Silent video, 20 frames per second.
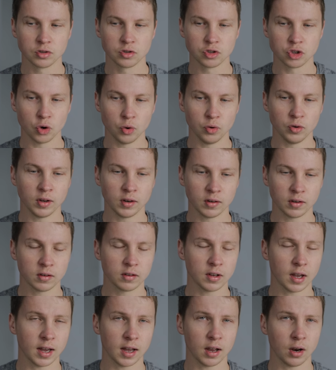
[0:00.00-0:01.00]
choosing to
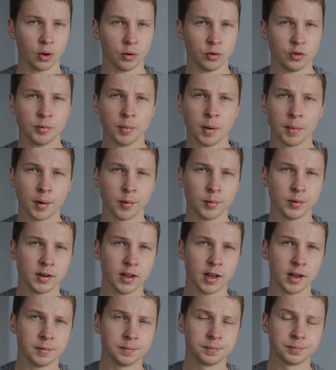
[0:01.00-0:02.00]
say hello to my mum and
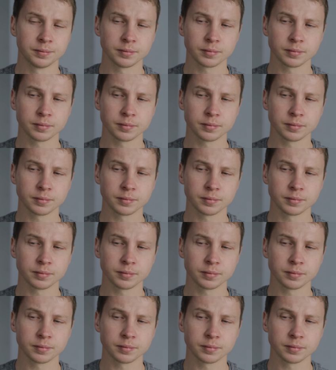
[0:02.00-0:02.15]
dad.